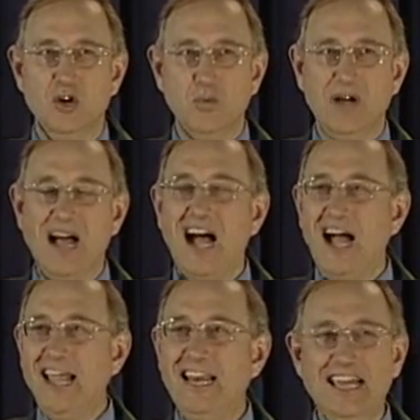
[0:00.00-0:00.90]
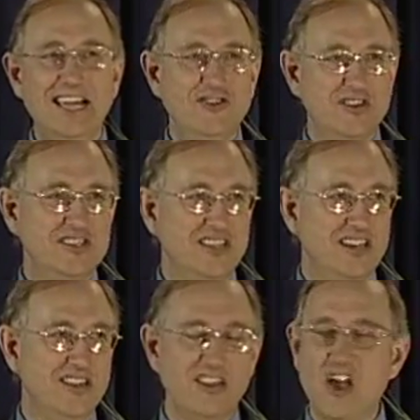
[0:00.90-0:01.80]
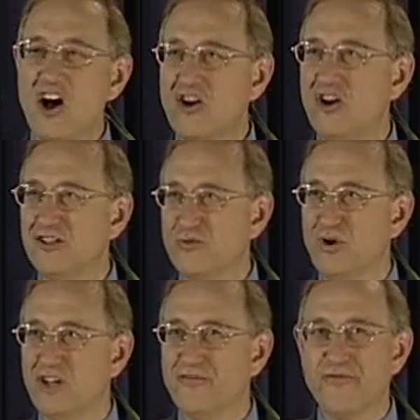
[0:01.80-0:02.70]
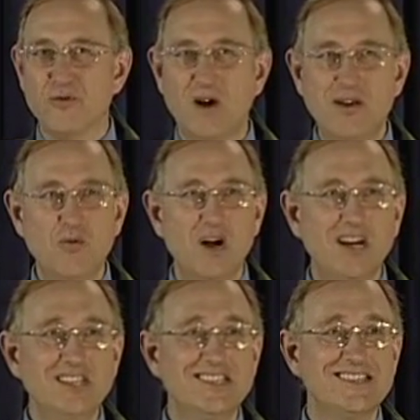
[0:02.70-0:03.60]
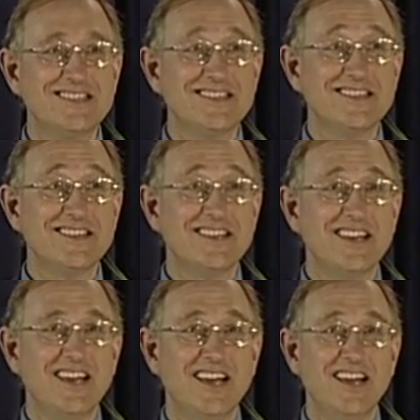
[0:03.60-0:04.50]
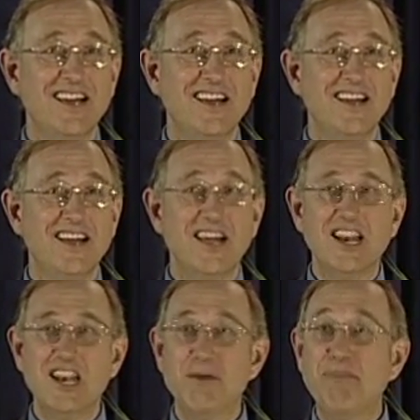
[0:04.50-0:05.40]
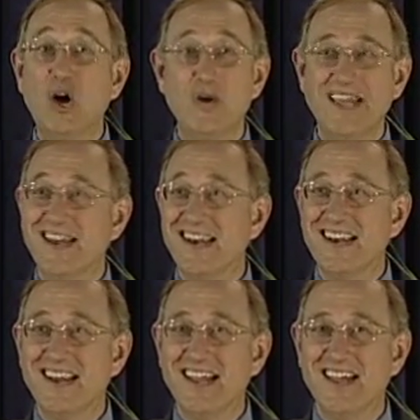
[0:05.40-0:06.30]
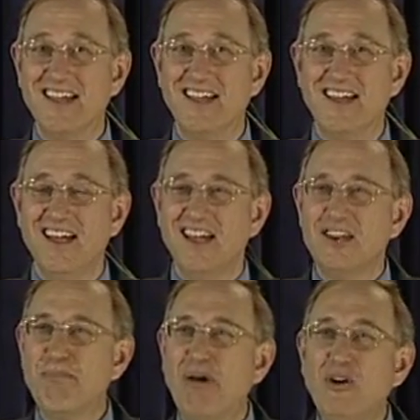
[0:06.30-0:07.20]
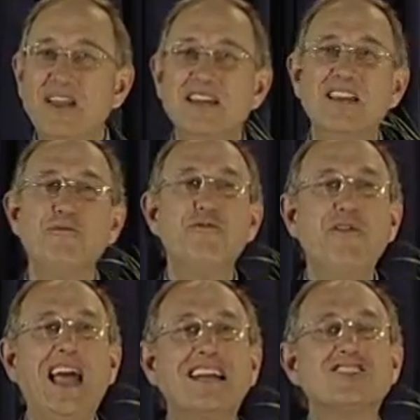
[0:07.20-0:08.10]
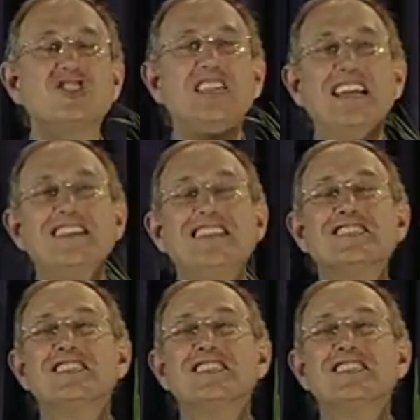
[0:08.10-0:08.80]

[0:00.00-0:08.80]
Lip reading: who were highly interested in the occult world. The one was Napoleon. Napoleon, in fact, sent